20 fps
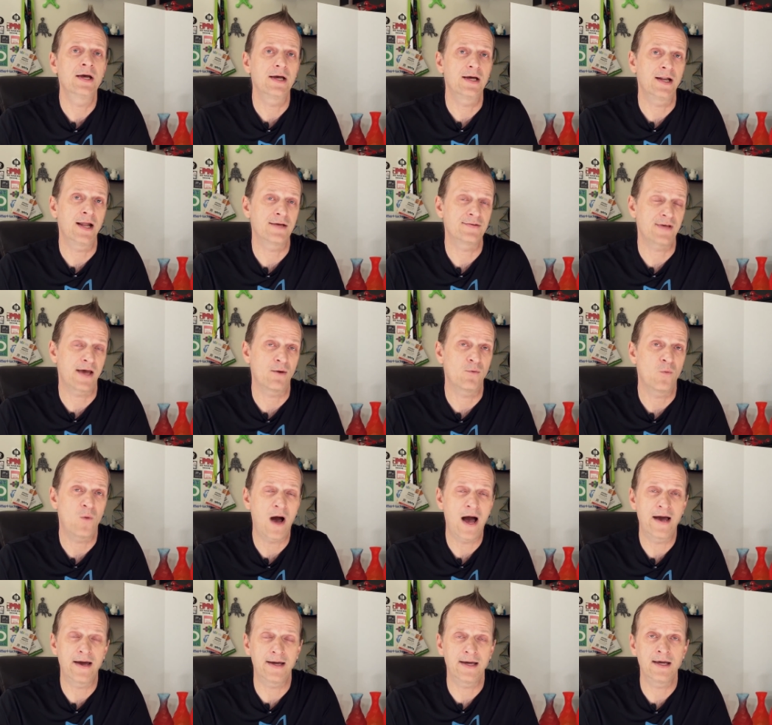It has a
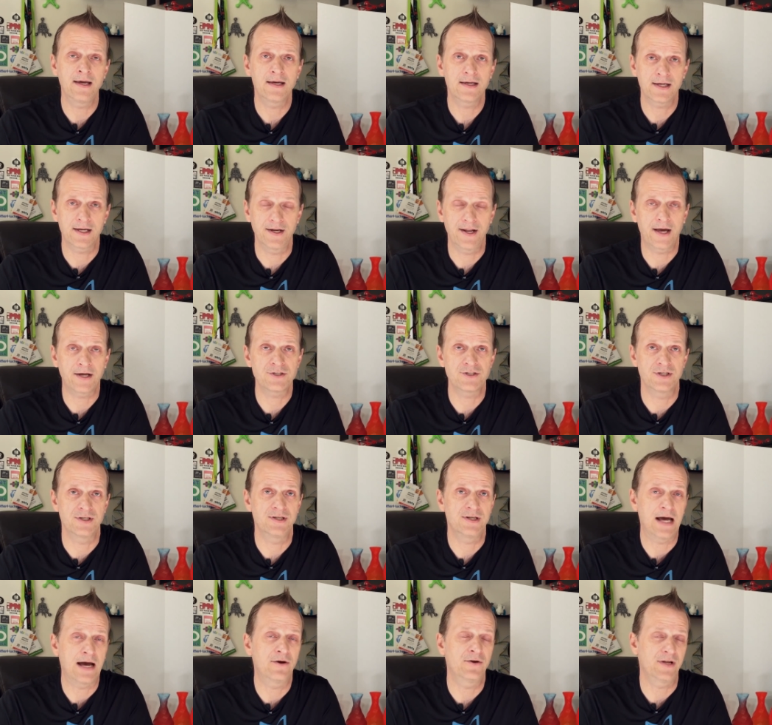Y
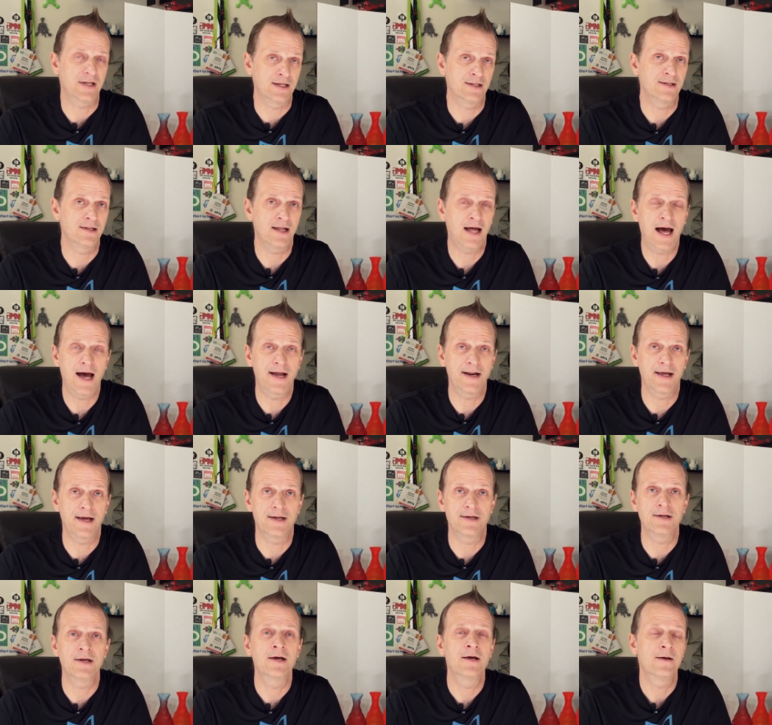connection down in the hot
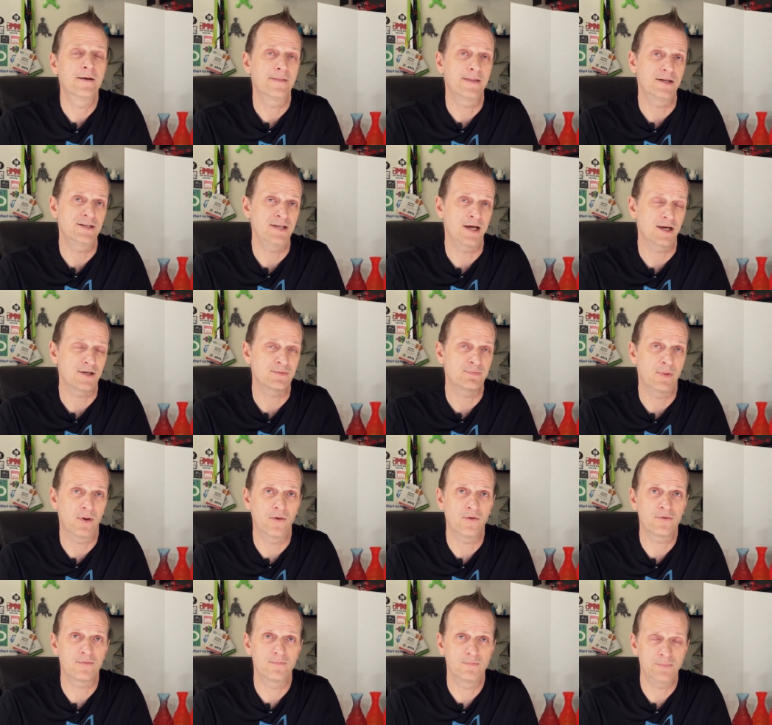end that takes
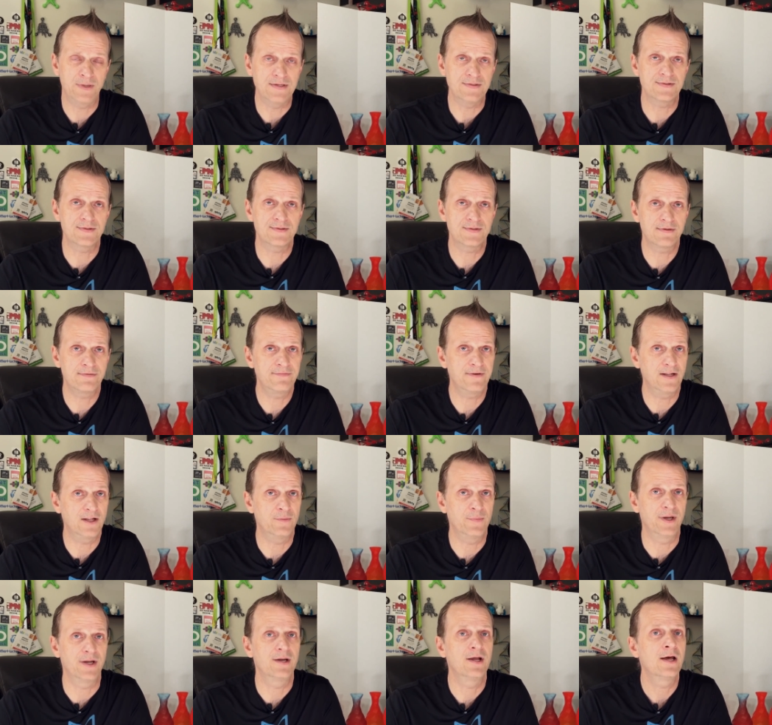both pieces of
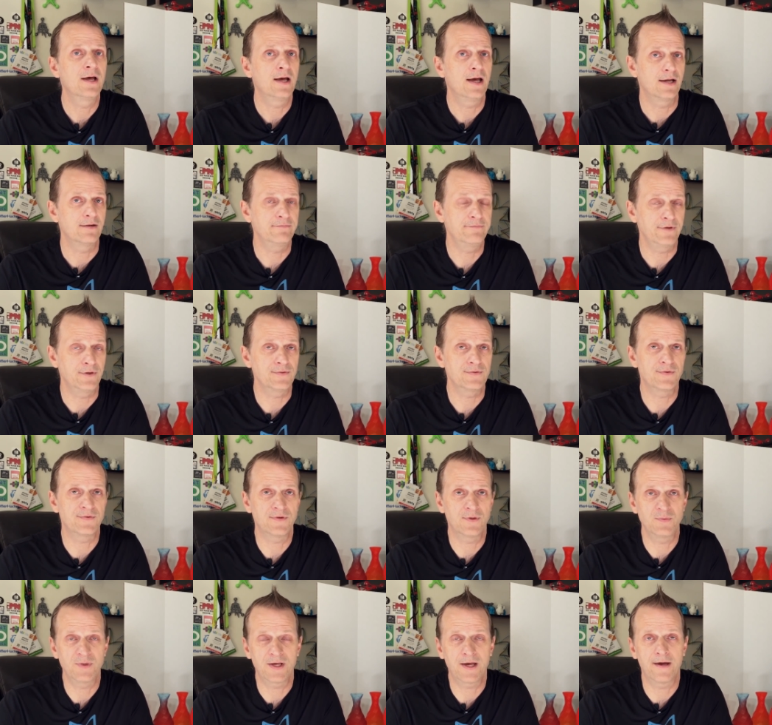filament and fuses
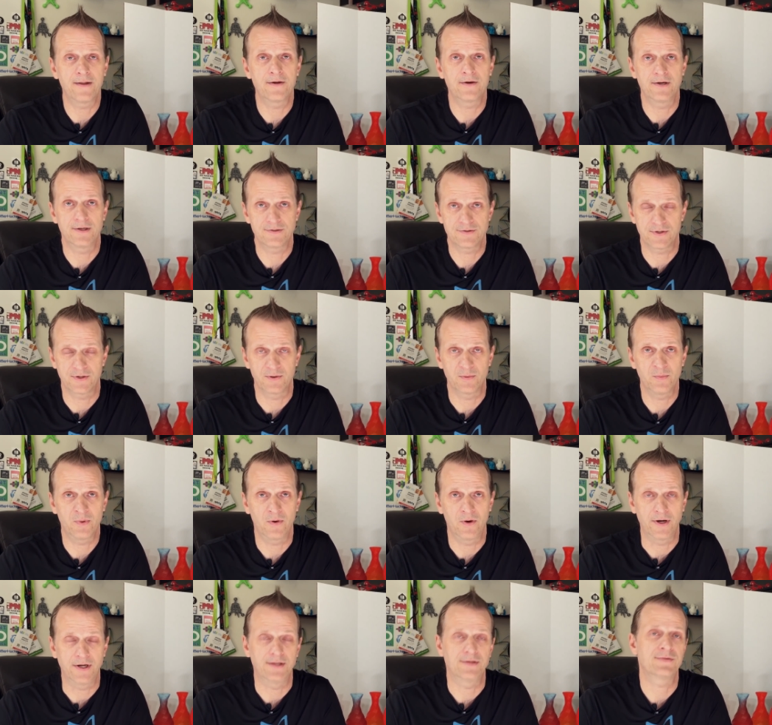them together at certain
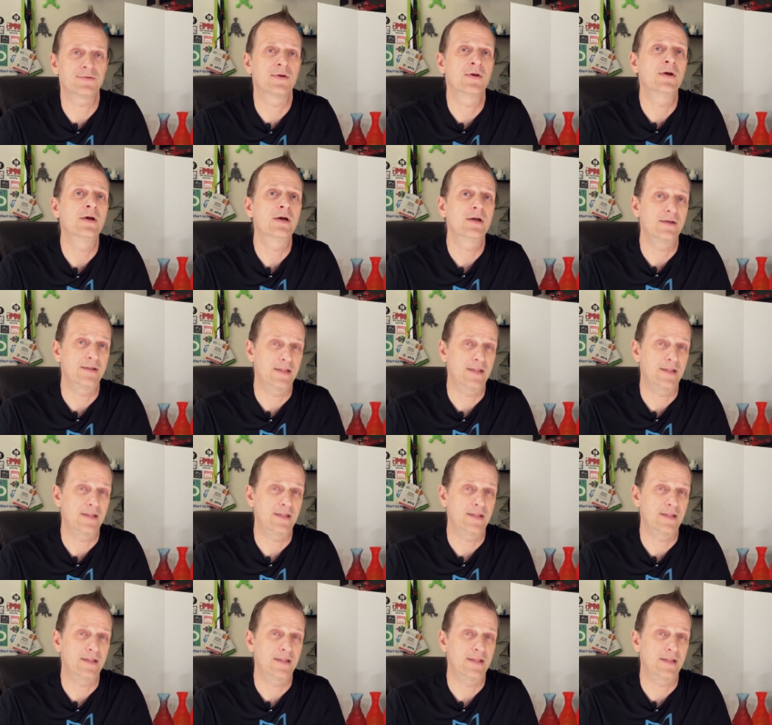points.